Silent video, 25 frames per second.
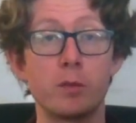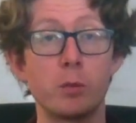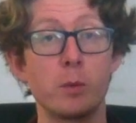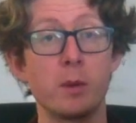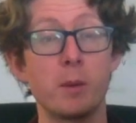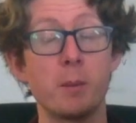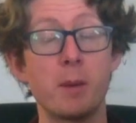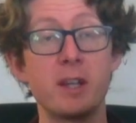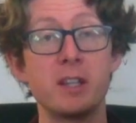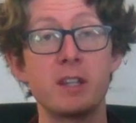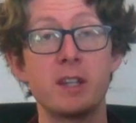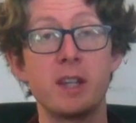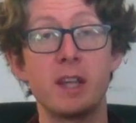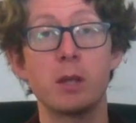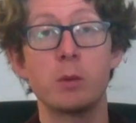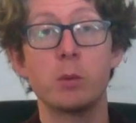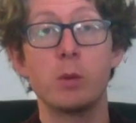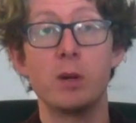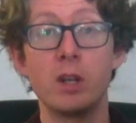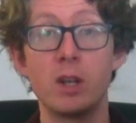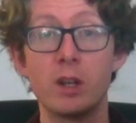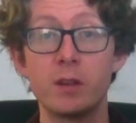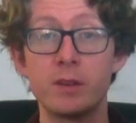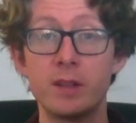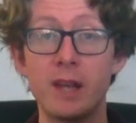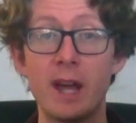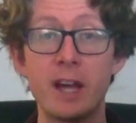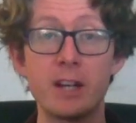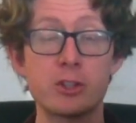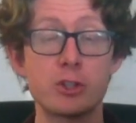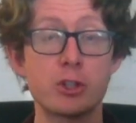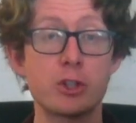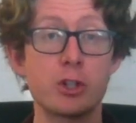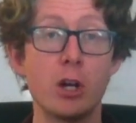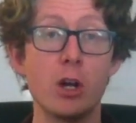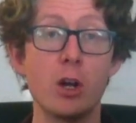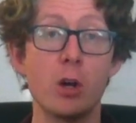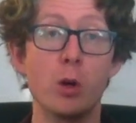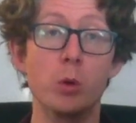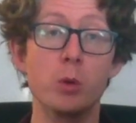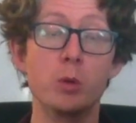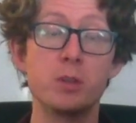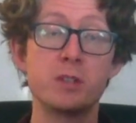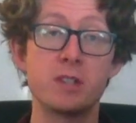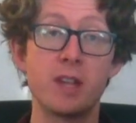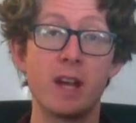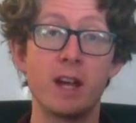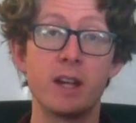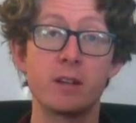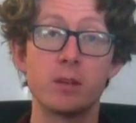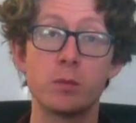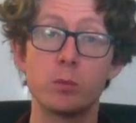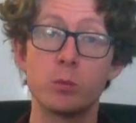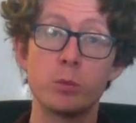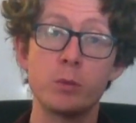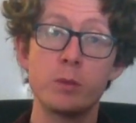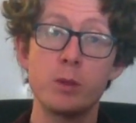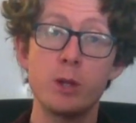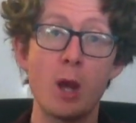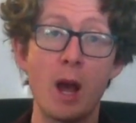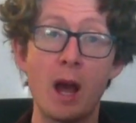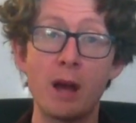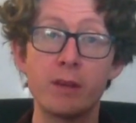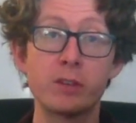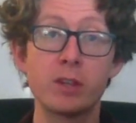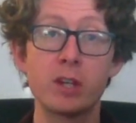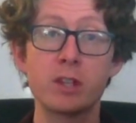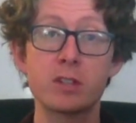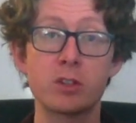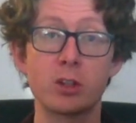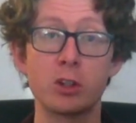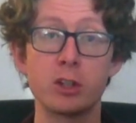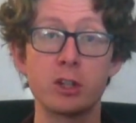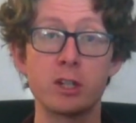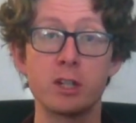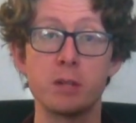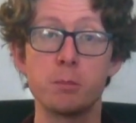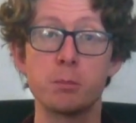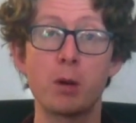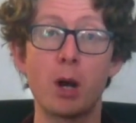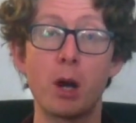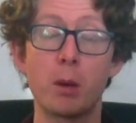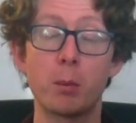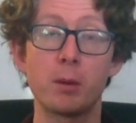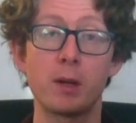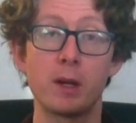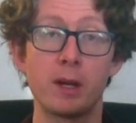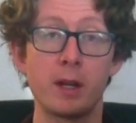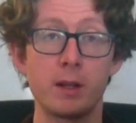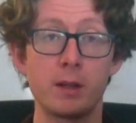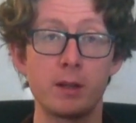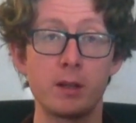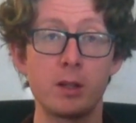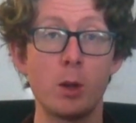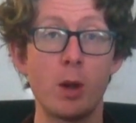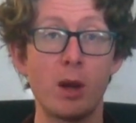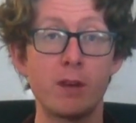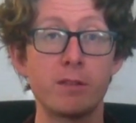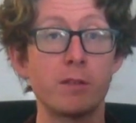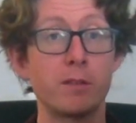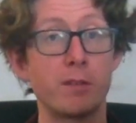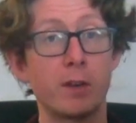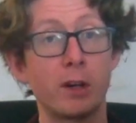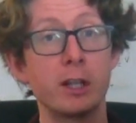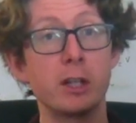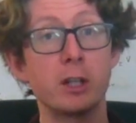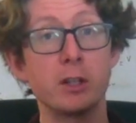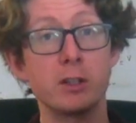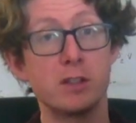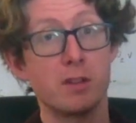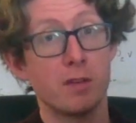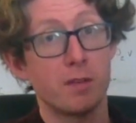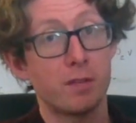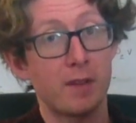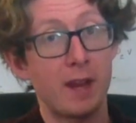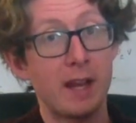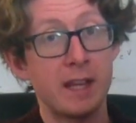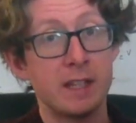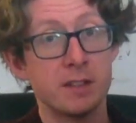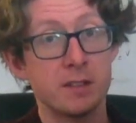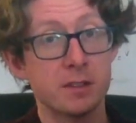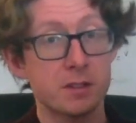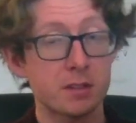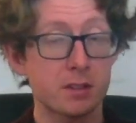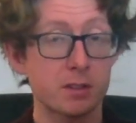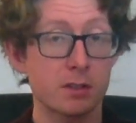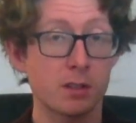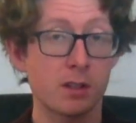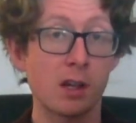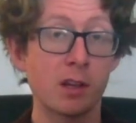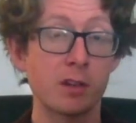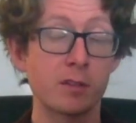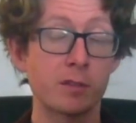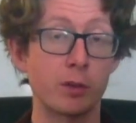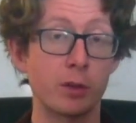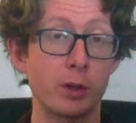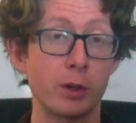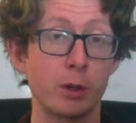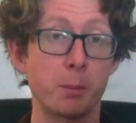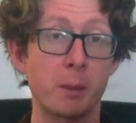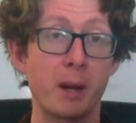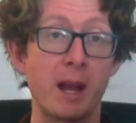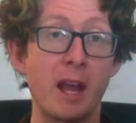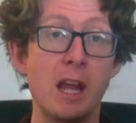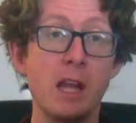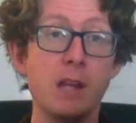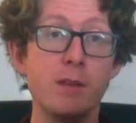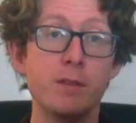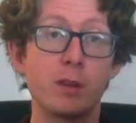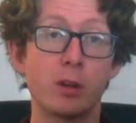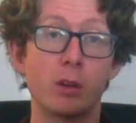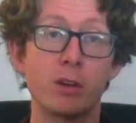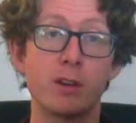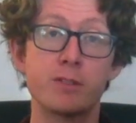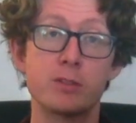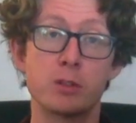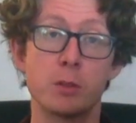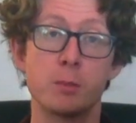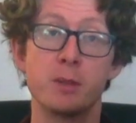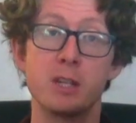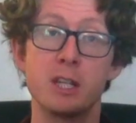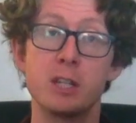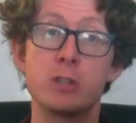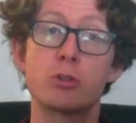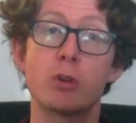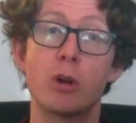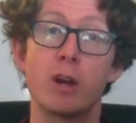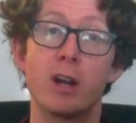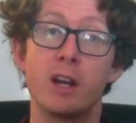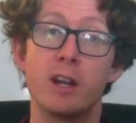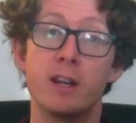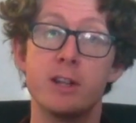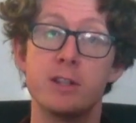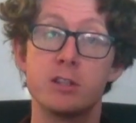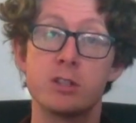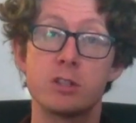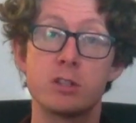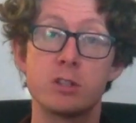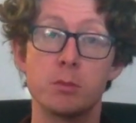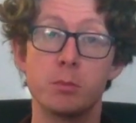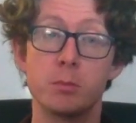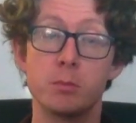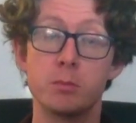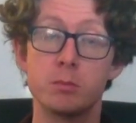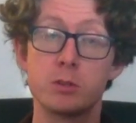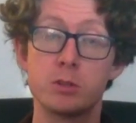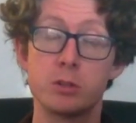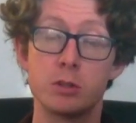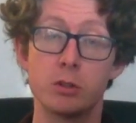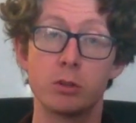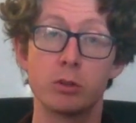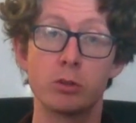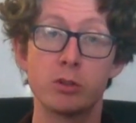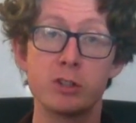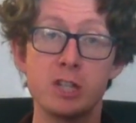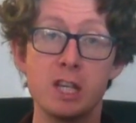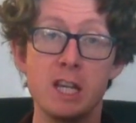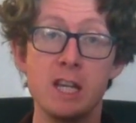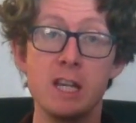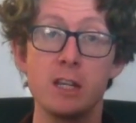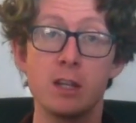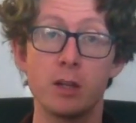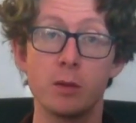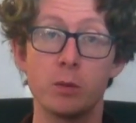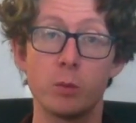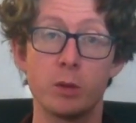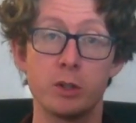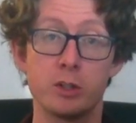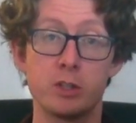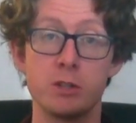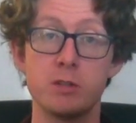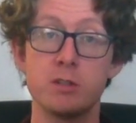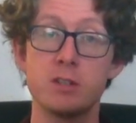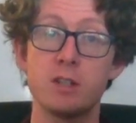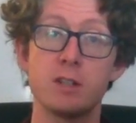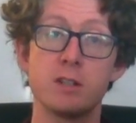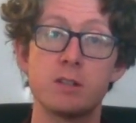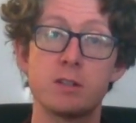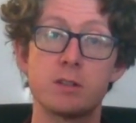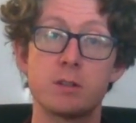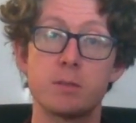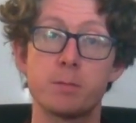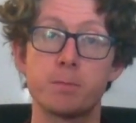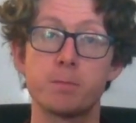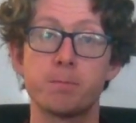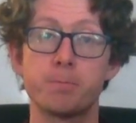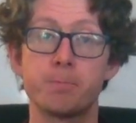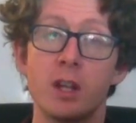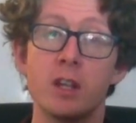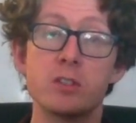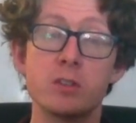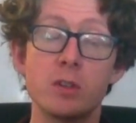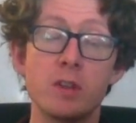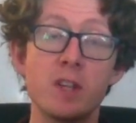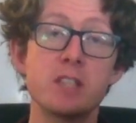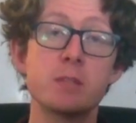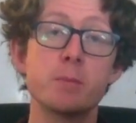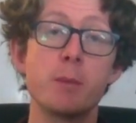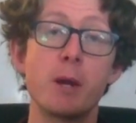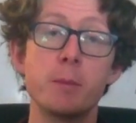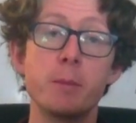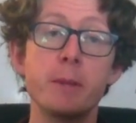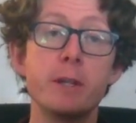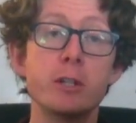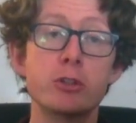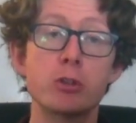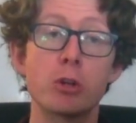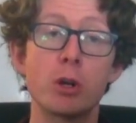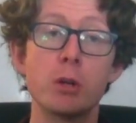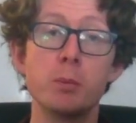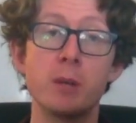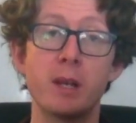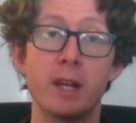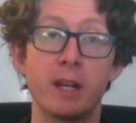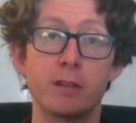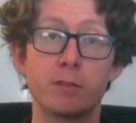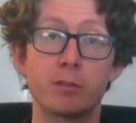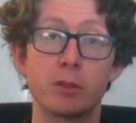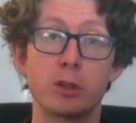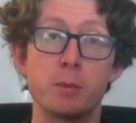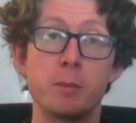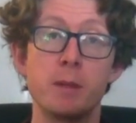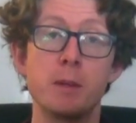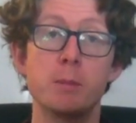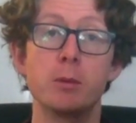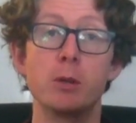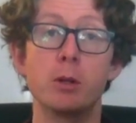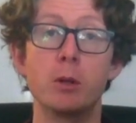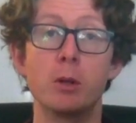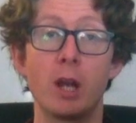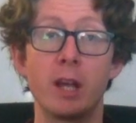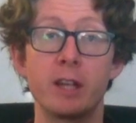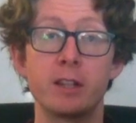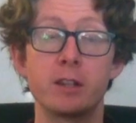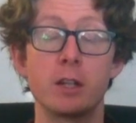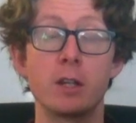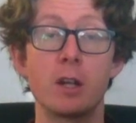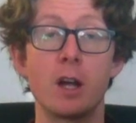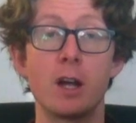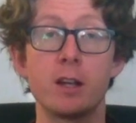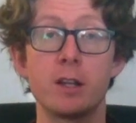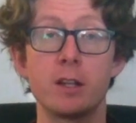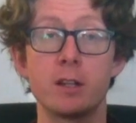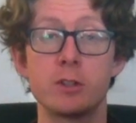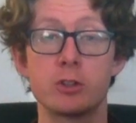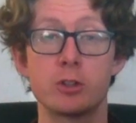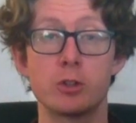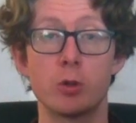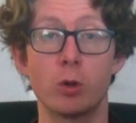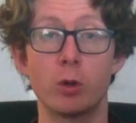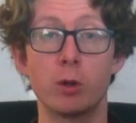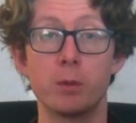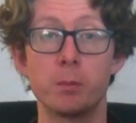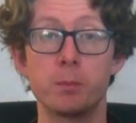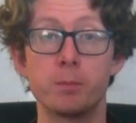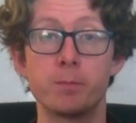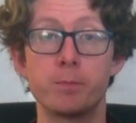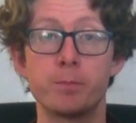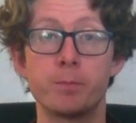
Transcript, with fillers: We might think, well, that shows that you haven't asserted improperly. You have a very good defense for your behavior if somebody tried to, to critique what you did. So this might be troubling for the people who like the knowledge norm.